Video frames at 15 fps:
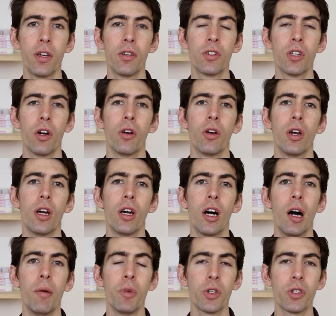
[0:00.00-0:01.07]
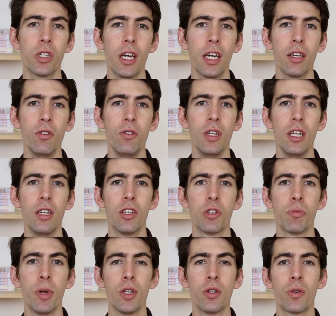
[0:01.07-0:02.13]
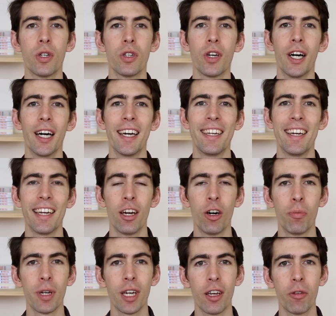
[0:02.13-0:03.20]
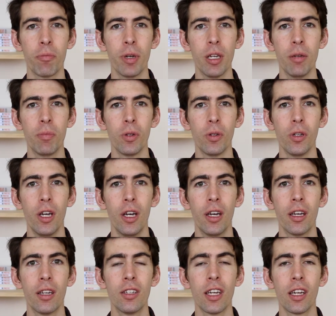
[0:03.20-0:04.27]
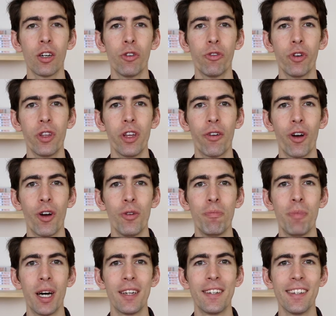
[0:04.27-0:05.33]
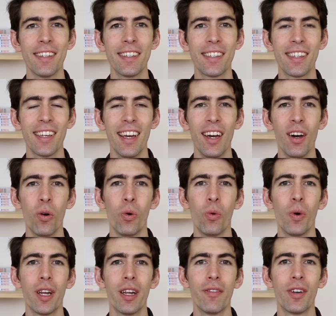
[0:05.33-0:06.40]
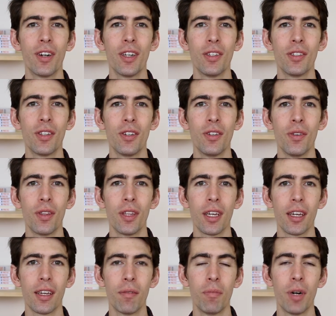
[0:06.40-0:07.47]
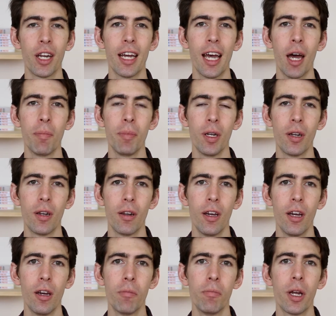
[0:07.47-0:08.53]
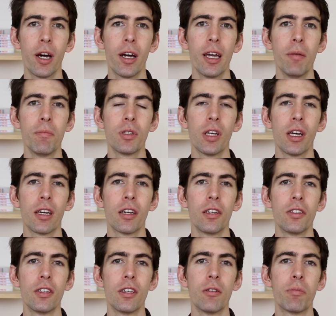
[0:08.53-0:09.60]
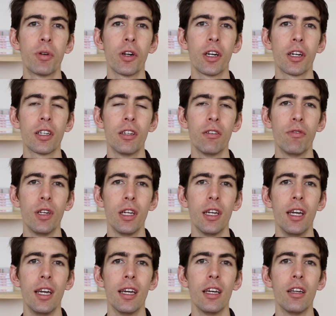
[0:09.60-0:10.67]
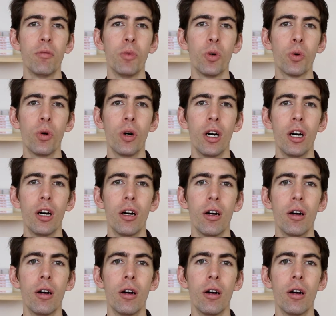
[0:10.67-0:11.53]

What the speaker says: So I'm not saying you need to spend your entire day helping other people tick off on their own budgets or whatever it is that you think might happen. But I am saying consider productivity in a more